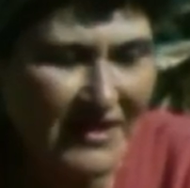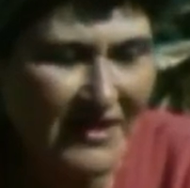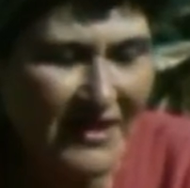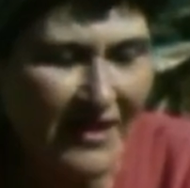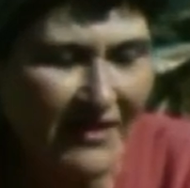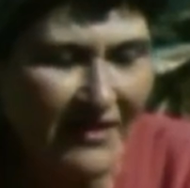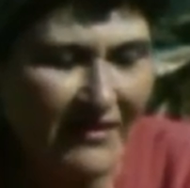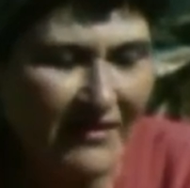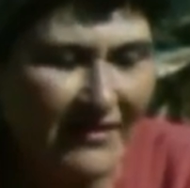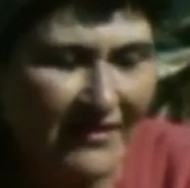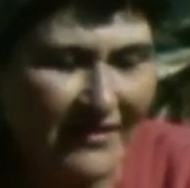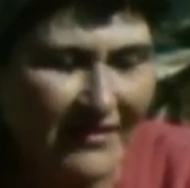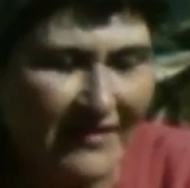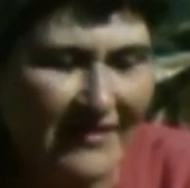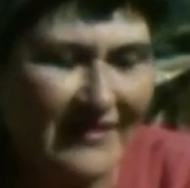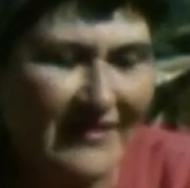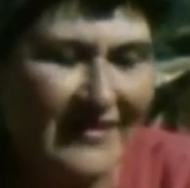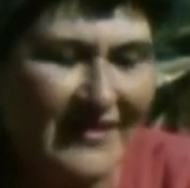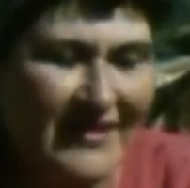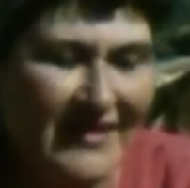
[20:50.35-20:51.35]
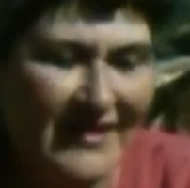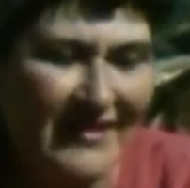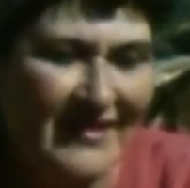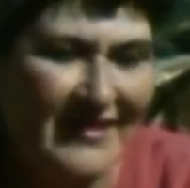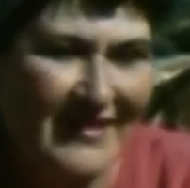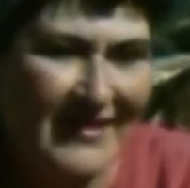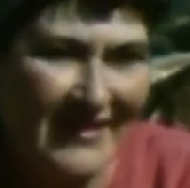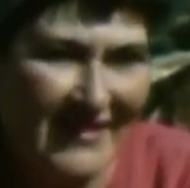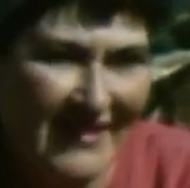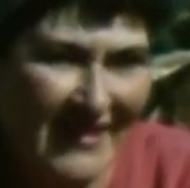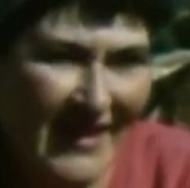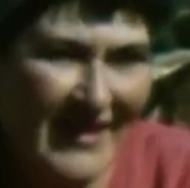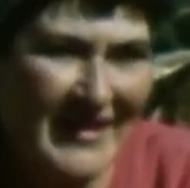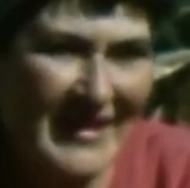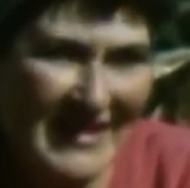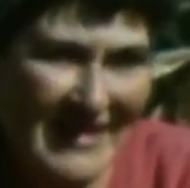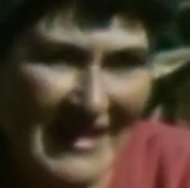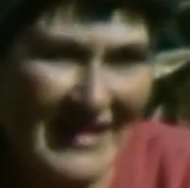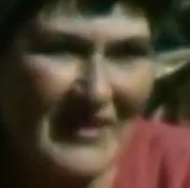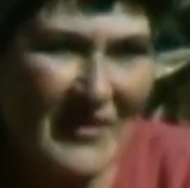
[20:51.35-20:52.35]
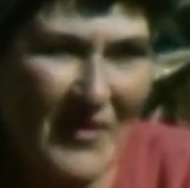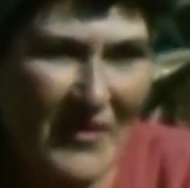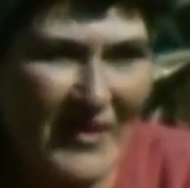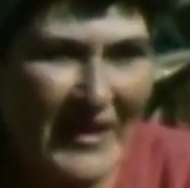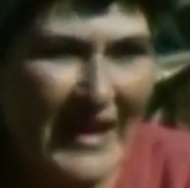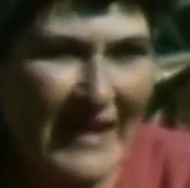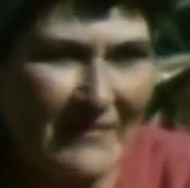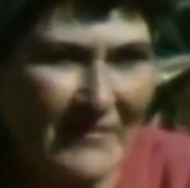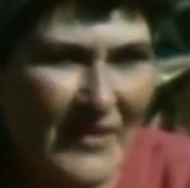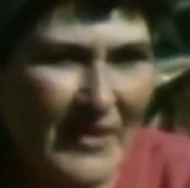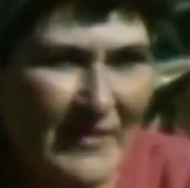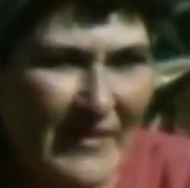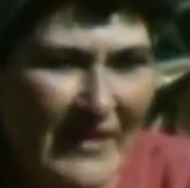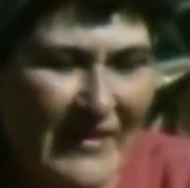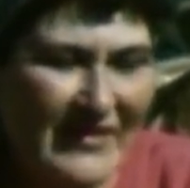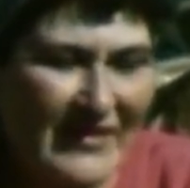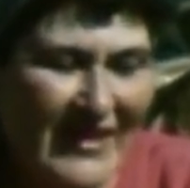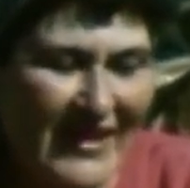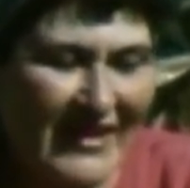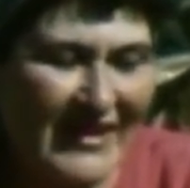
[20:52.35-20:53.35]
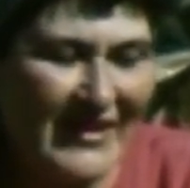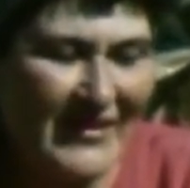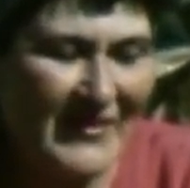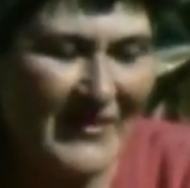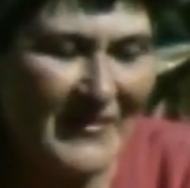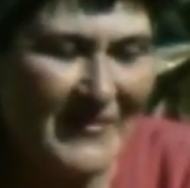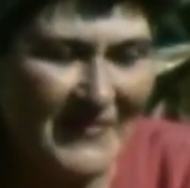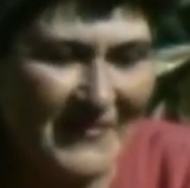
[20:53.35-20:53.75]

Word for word: so I guess he know a lot more about than I do.